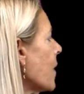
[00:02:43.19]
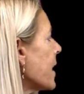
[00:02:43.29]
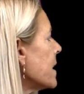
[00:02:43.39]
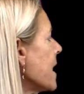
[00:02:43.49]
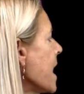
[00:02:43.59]

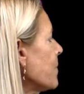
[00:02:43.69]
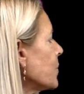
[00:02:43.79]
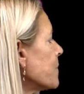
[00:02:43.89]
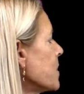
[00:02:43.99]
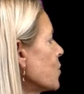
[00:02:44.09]
and
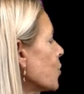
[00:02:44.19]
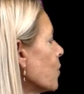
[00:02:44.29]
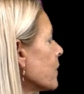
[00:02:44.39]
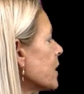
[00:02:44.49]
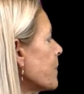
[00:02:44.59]
enables
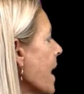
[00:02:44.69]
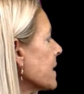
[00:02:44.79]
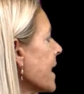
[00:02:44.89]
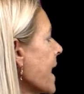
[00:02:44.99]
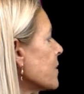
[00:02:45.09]
mutual
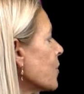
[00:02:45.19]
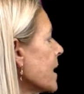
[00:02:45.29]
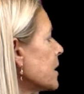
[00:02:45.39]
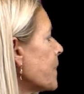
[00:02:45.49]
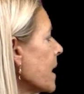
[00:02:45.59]
respect and
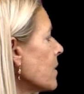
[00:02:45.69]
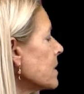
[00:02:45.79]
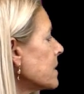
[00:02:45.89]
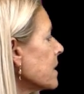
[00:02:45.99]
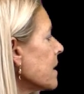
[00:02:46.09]

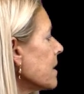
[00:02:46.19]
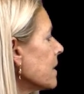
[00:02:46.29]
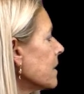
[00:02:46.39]
transparency.